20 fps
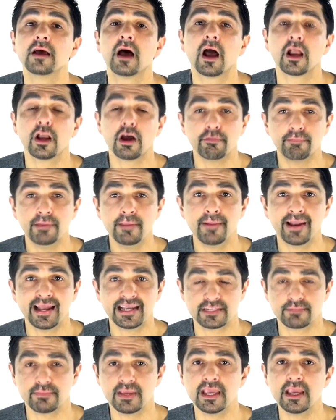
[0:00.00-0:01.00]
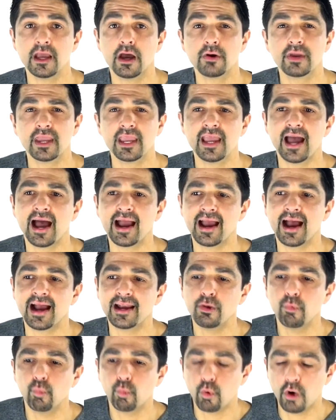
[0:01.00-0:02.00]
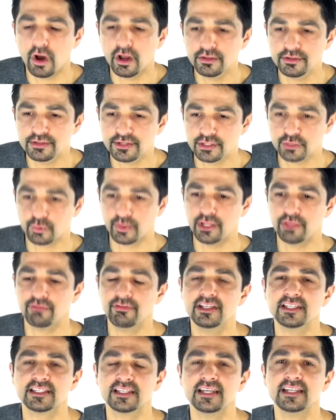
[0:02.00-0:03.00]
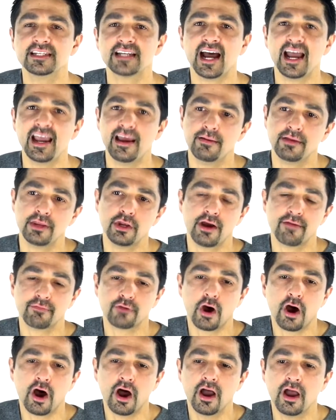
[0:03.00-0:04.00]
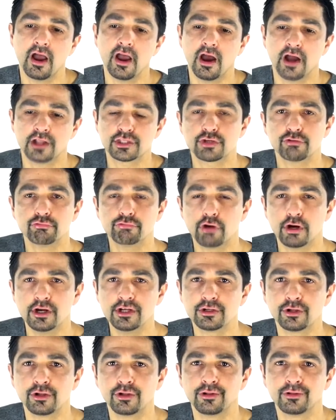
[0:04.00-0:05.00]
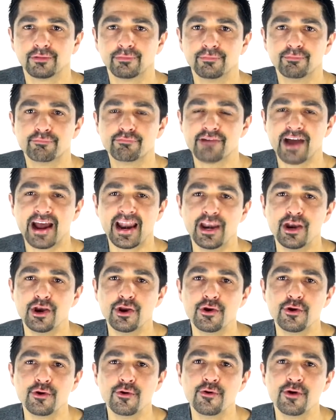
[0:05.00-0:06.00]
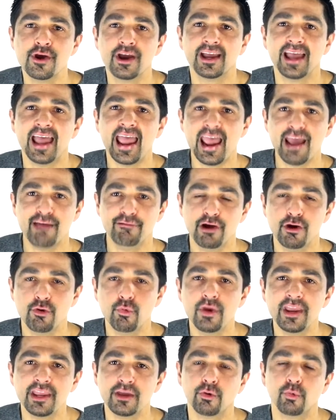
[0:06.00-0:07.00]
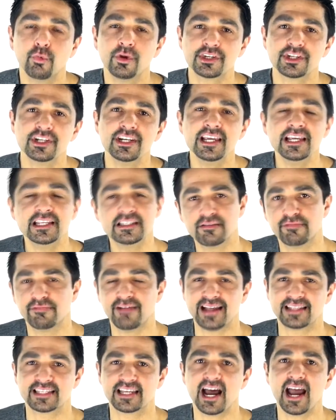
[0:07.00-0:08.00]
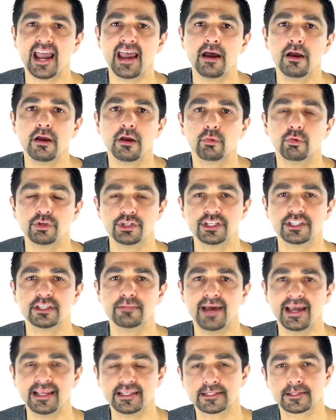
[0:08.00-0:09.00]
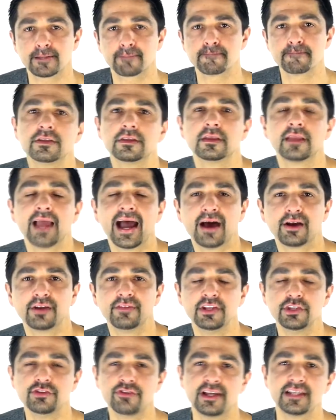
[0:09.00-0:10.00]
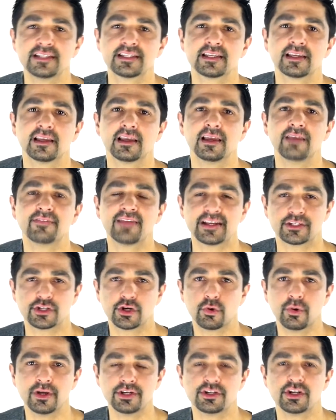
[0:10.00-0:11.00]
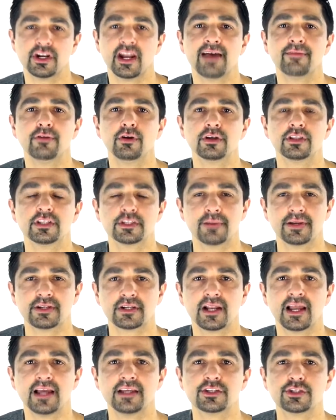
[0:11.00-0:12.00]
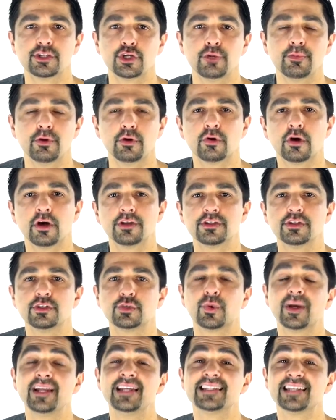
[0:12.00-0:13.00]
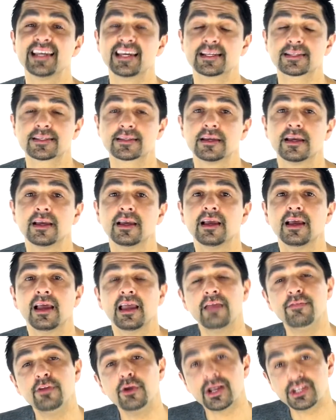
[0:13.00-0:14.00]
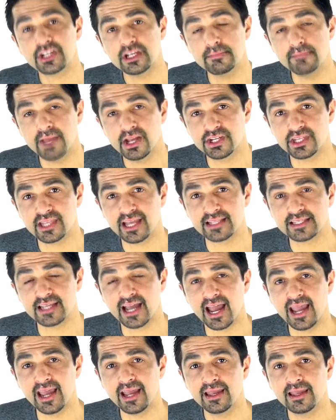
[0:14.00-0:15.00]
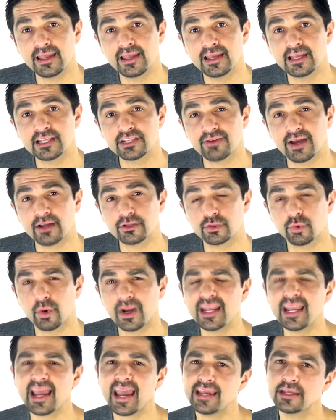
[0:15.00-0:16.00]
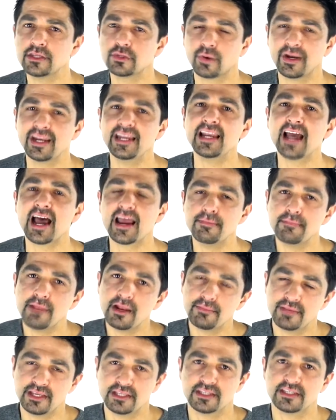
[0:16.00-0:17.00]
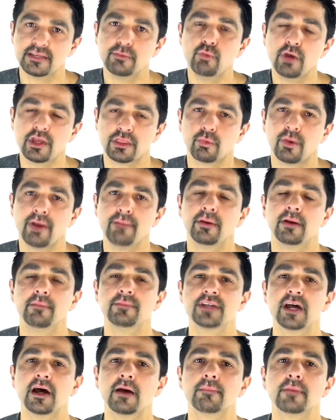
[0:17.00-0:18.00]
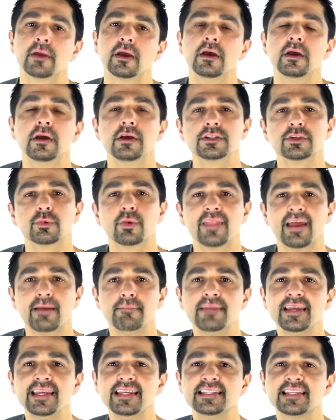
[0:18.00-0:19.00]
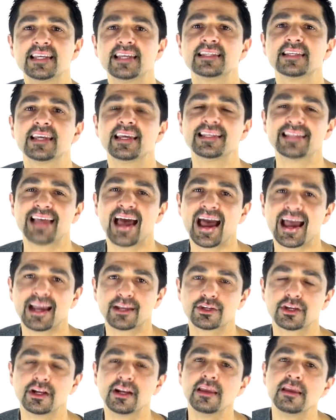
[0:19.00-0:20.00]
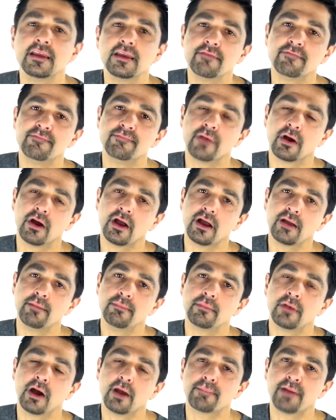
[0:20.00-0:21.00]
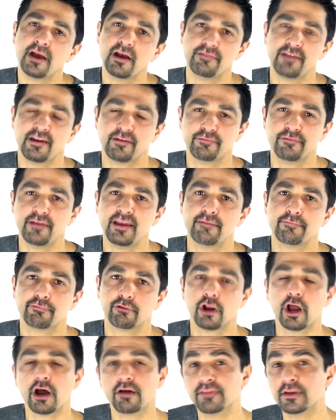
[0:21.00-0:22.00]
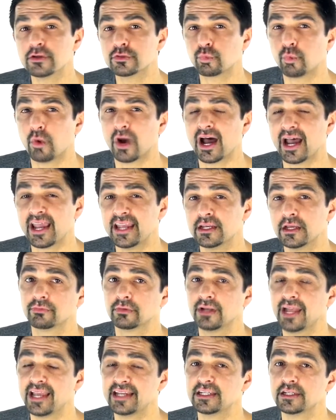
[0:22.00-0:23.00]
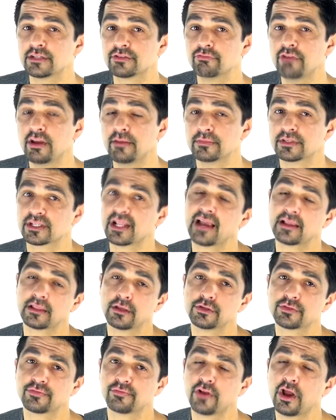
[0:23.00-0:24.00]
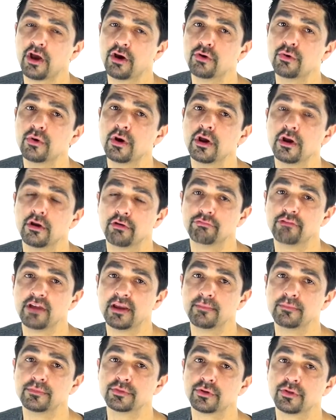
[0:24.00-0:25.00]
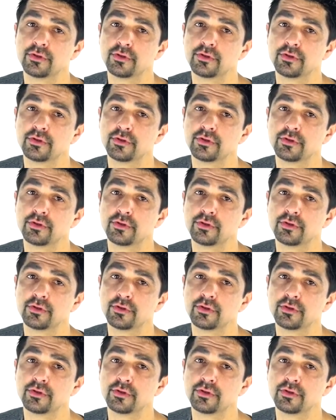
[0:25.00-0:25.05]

A lot of people ask me, okay, I don't want a 23C tyre. You know, I've got a toroidal brand new aero wheel which needs a fat tyre. Which is the best? Out of interest, if that's your question, have a look at the Specialized Turbo Cotton 26. If you actually measure that tyre, it's around 28, 29 millimeters in width when pumped up. So what that means is it's actually a perfect fit for a lot of those wide latest rims, like those flow rims